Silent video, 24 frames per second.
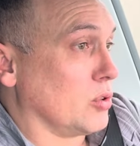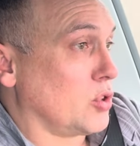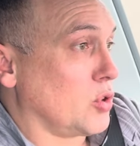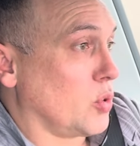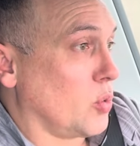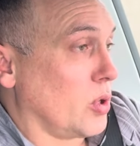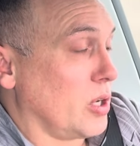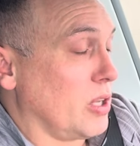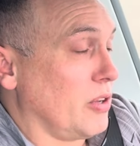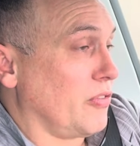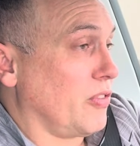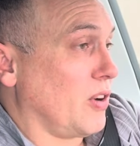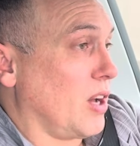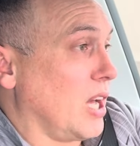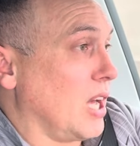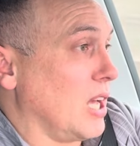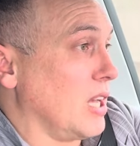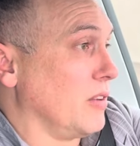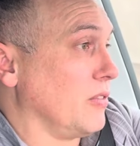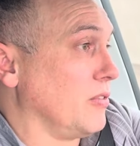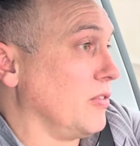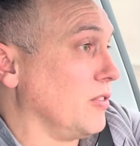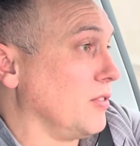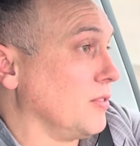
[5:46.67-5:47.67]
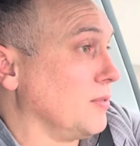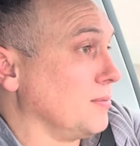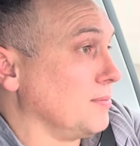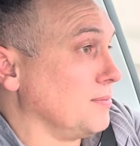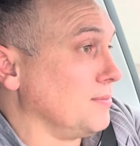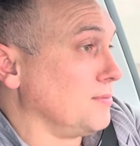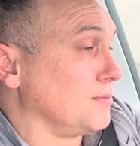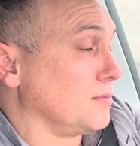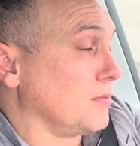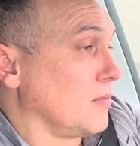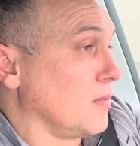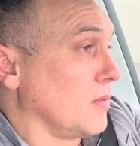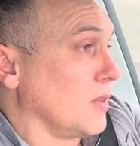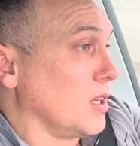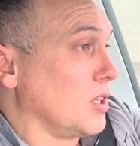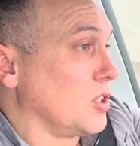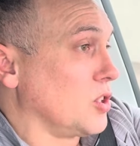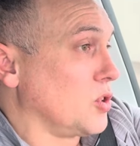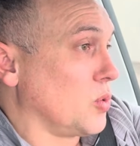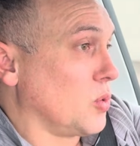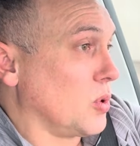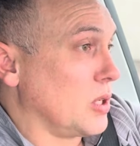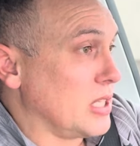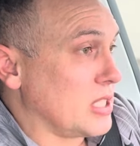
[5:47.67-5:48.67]

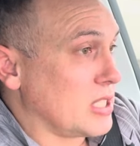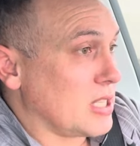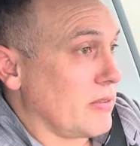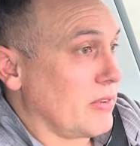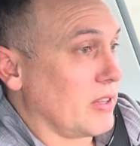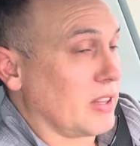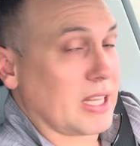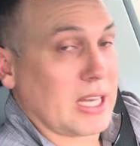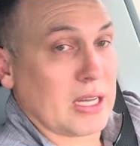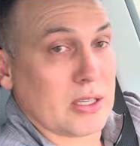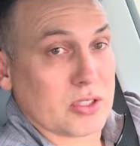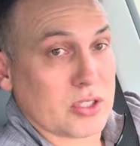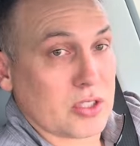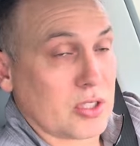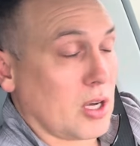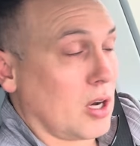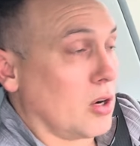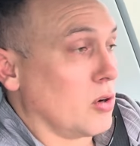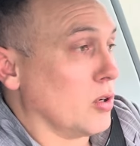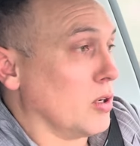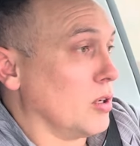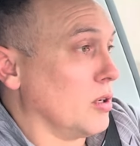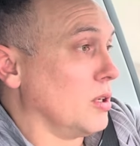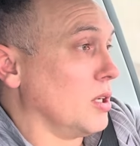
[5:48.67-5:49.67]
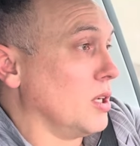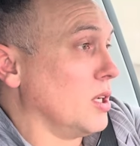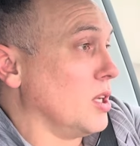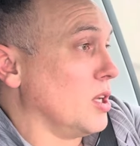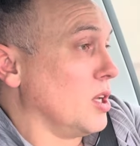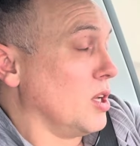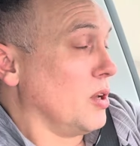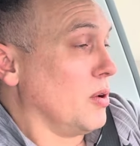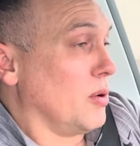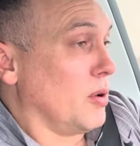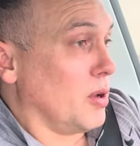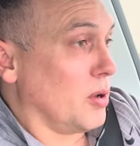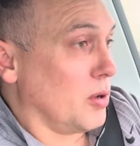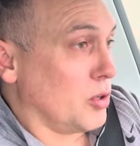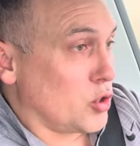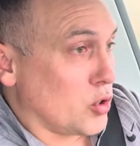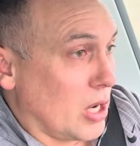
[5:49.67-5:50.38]
$27,000